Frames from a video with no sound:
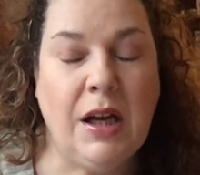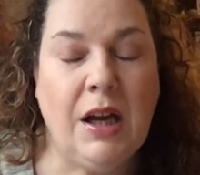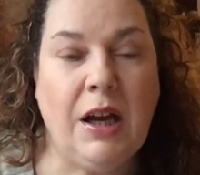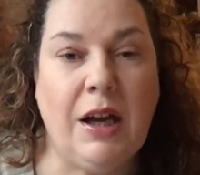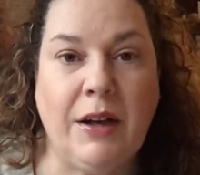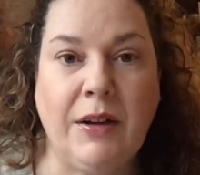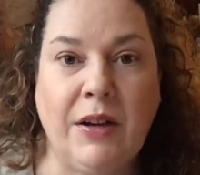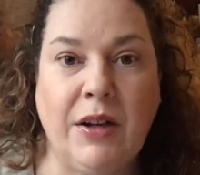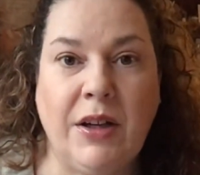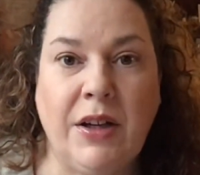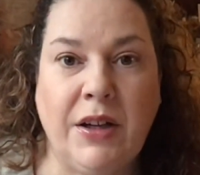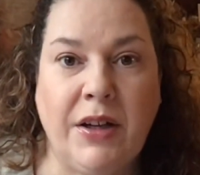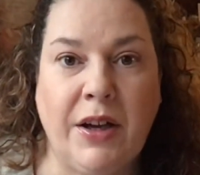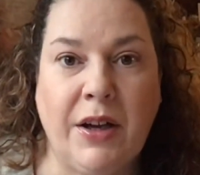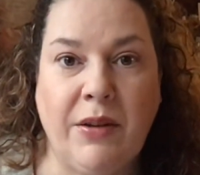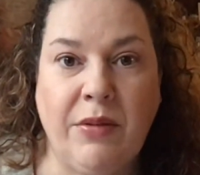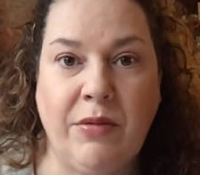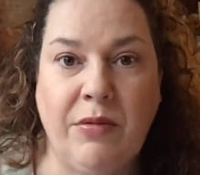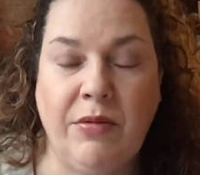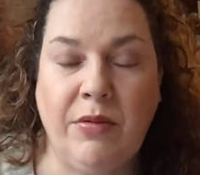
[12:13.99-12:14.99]
I'm going to
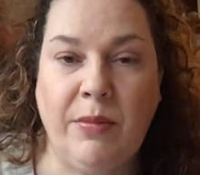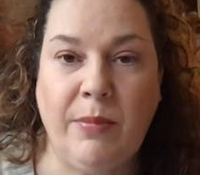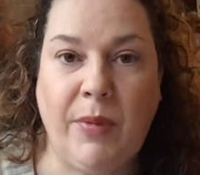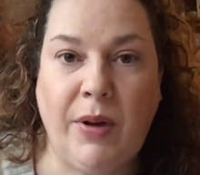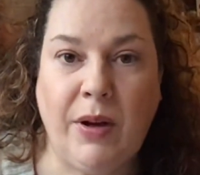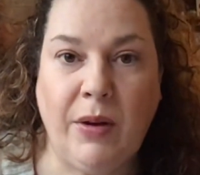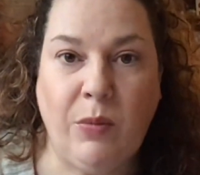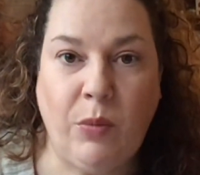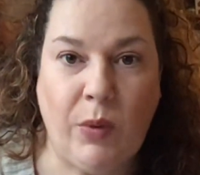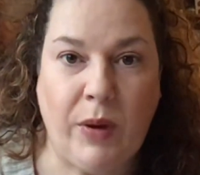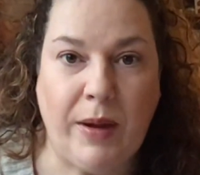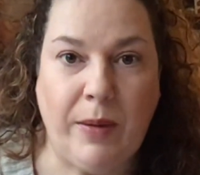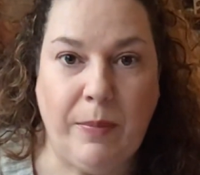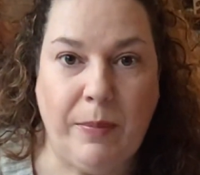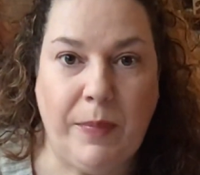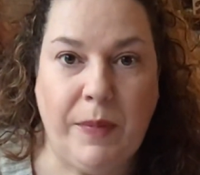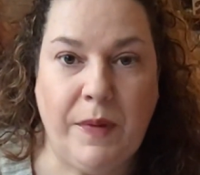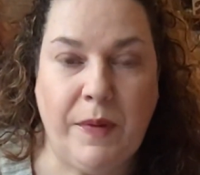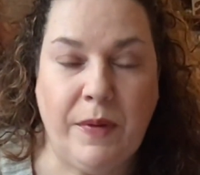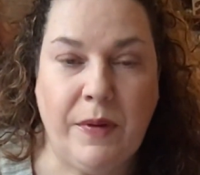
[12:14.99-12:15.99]
go through my
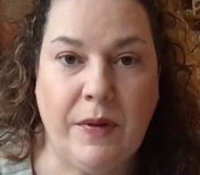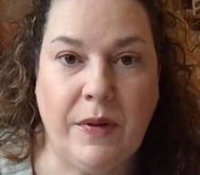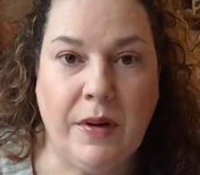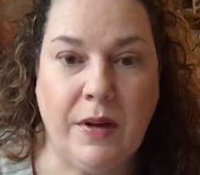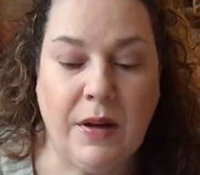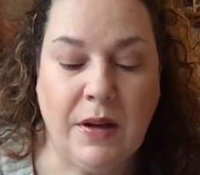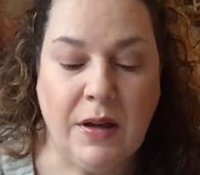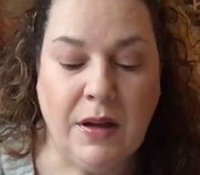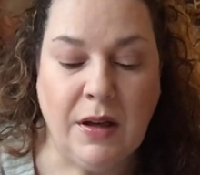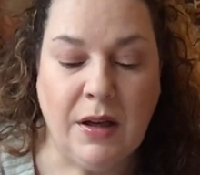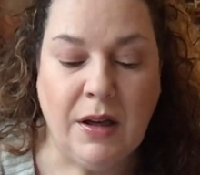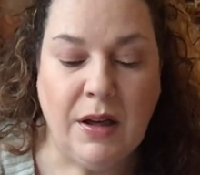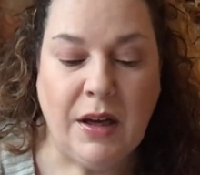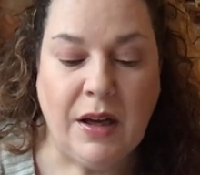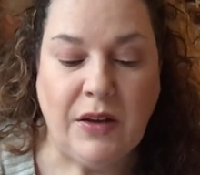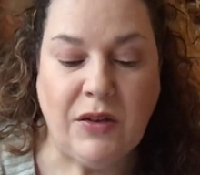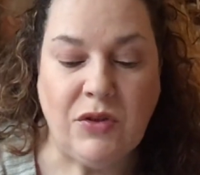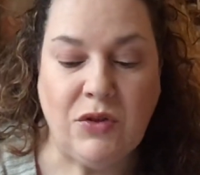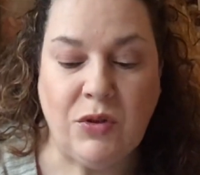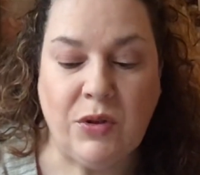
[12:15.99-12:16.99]
whips
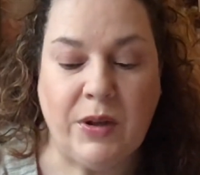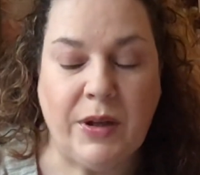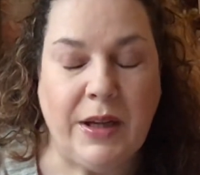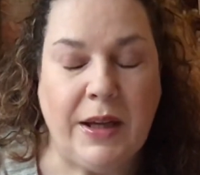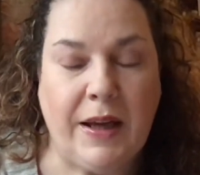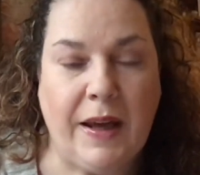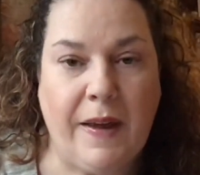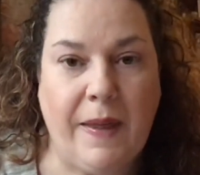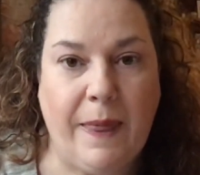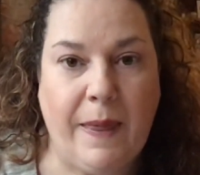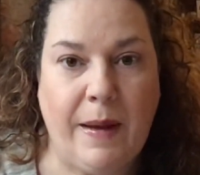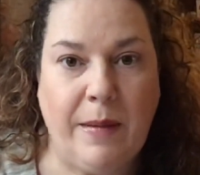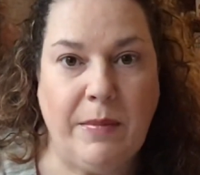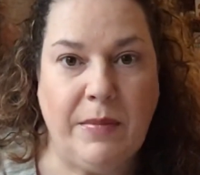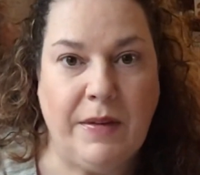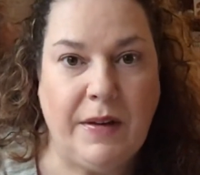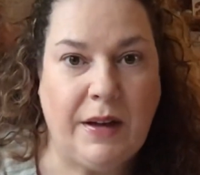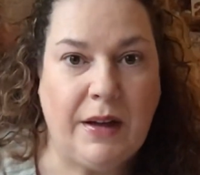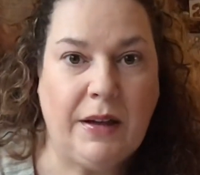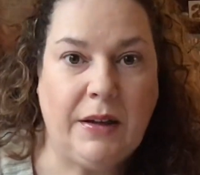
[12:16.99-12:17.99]
and try and get them
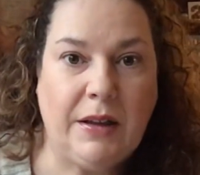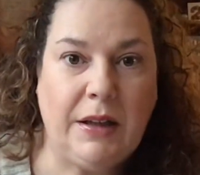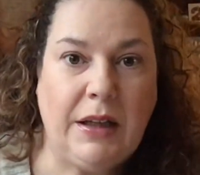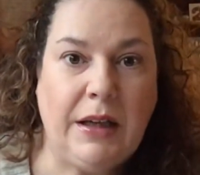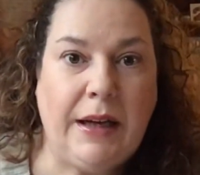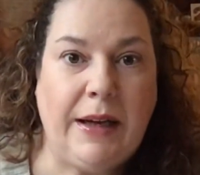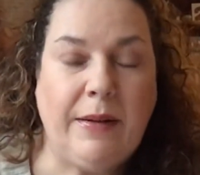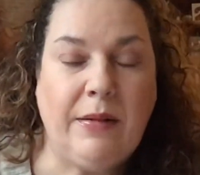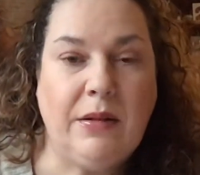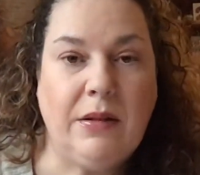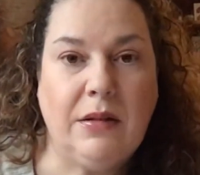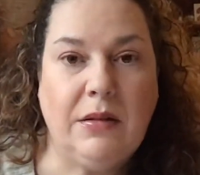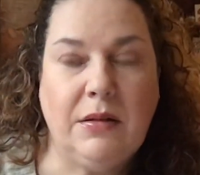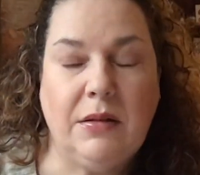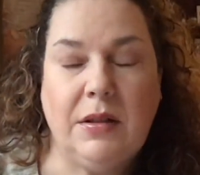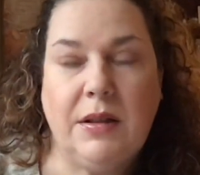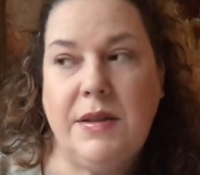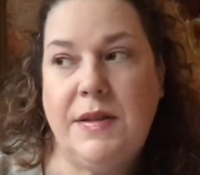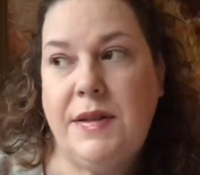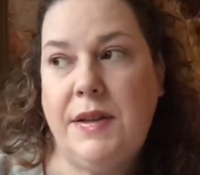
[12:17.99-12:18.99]
down. Now,
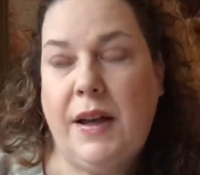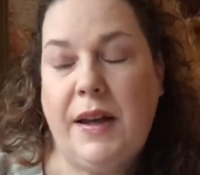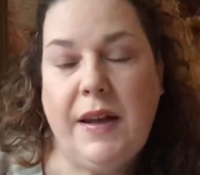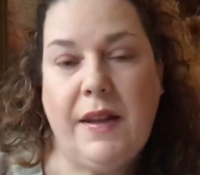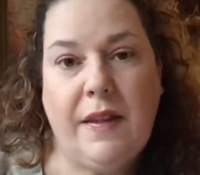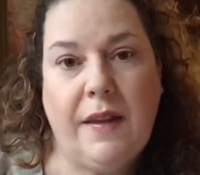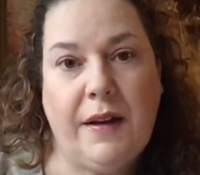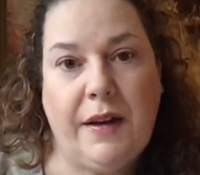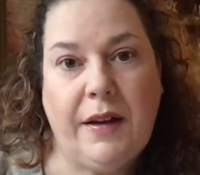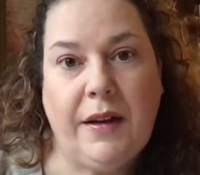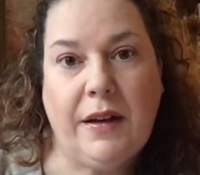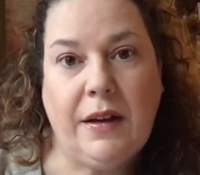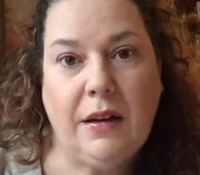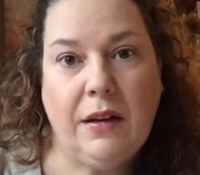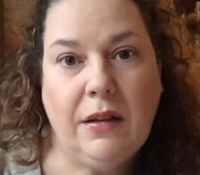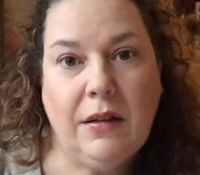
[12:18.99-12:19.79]
I say that,